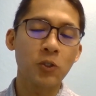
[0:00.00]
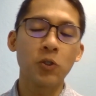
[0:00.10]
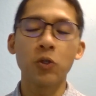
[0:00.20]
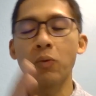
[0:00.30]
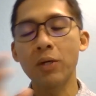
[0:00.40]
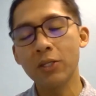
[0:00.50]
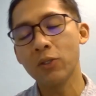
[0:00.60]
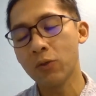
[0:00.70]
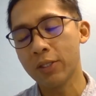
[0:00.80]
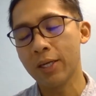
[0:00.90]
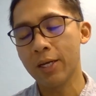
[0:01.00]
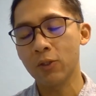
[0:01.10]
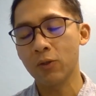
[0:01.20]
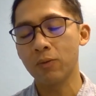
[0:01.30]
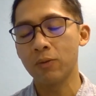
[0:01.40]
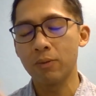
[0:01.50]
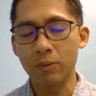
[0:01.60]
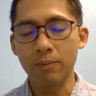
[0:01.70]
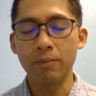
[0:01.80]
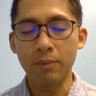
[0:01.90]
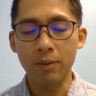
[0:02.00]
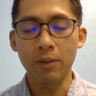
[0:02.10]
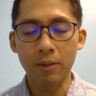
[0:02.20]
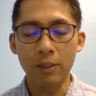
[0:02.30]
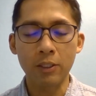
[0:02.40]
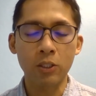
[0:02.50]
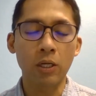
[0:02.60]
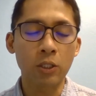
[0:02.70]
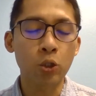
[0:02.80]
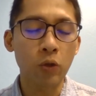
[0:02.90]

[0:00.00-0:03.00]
you don't want to use that to uh, us,